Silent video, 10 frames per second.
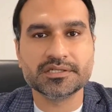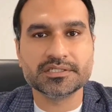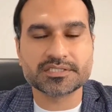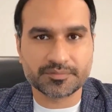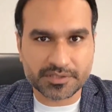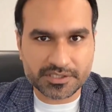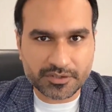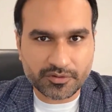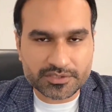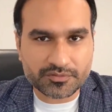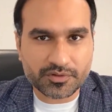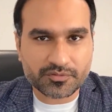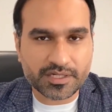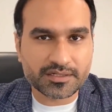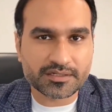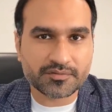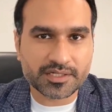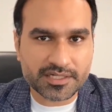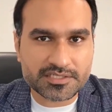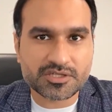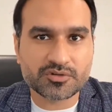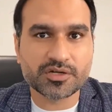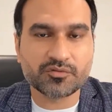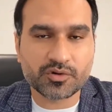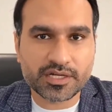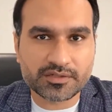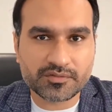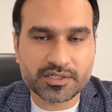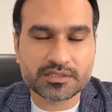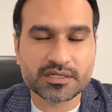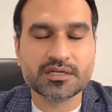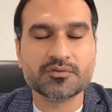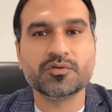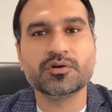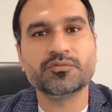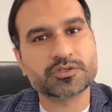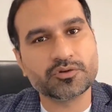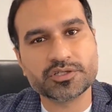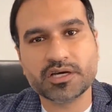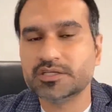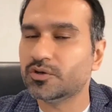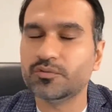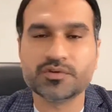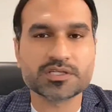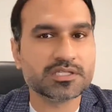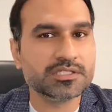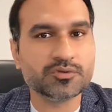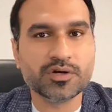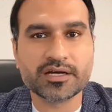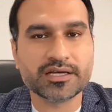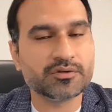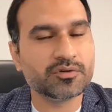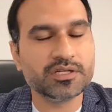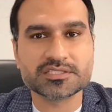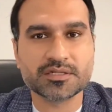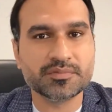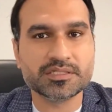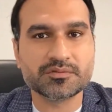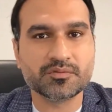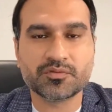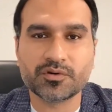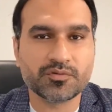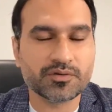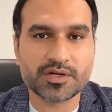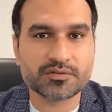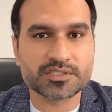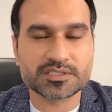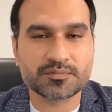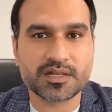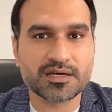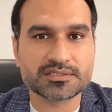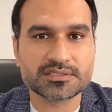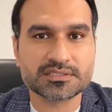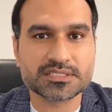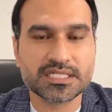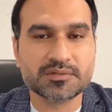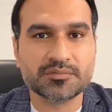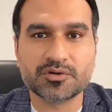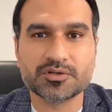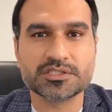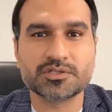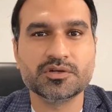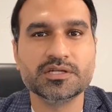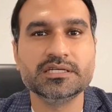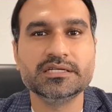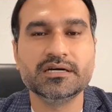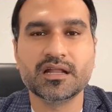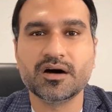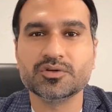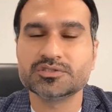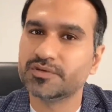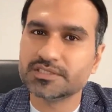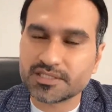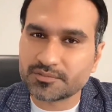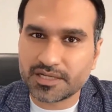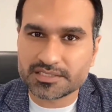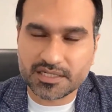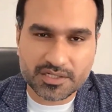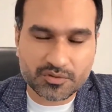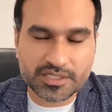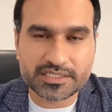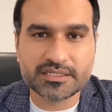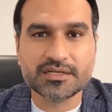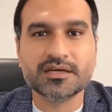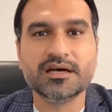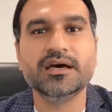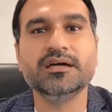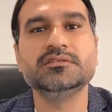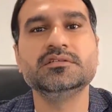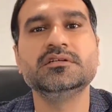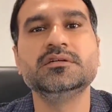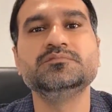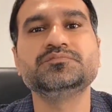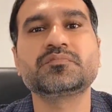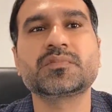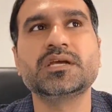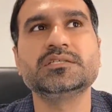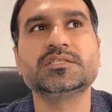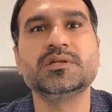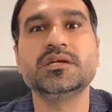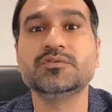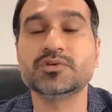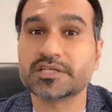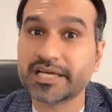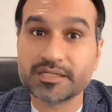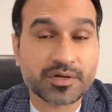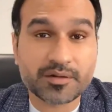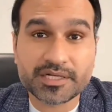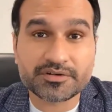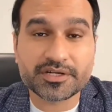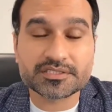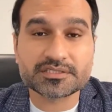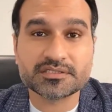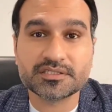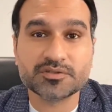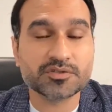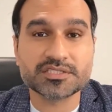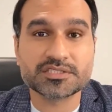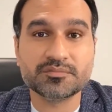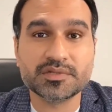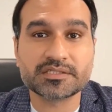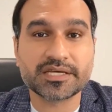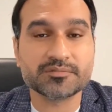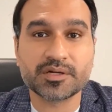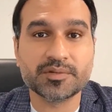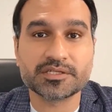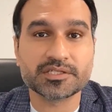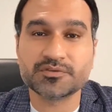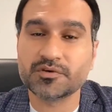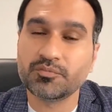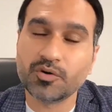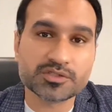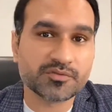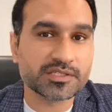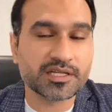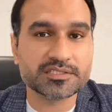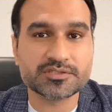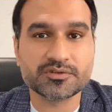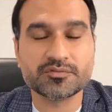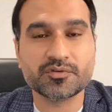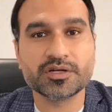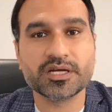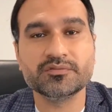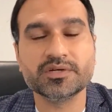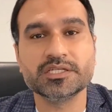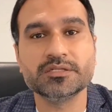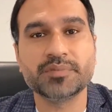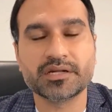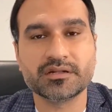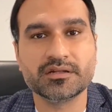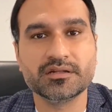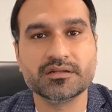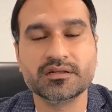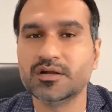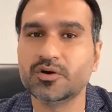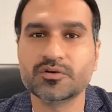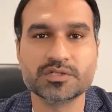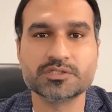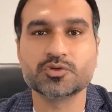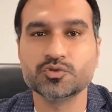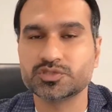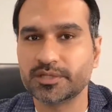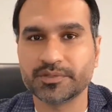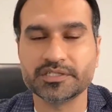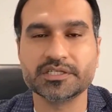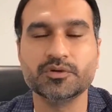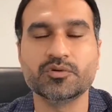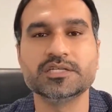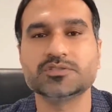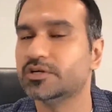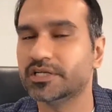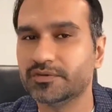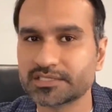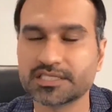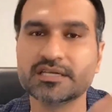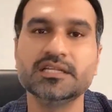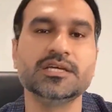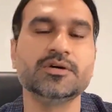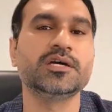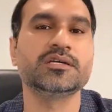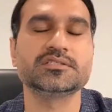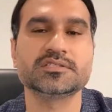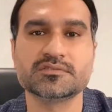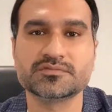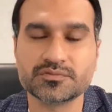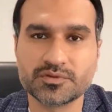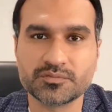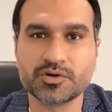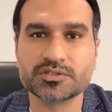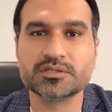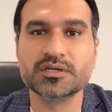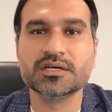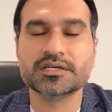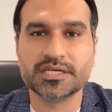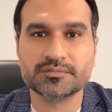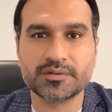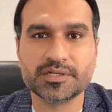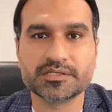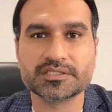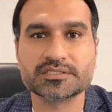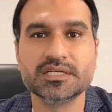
separate EOIs for 190 and 491. For Victoria, obviously you can only submit for one of the subclasses because it only allows one subclass ROI. And similarly for the Canberra metrics, you can submit Canberra metrics for both 190 and 491 in parallel, along with two separate EOIs, or even a single EOI can serve for both Canberra metrics.